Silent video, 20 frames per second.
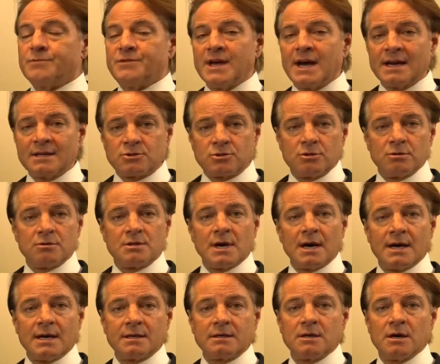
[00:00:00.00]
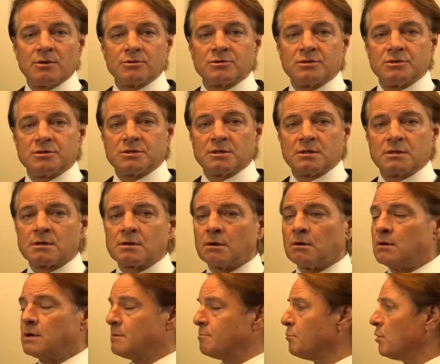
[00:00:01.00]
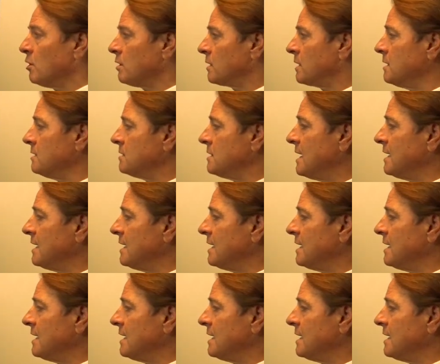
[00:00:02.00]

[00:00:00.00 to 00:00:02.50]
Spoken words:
That's your diagnosis of the current market.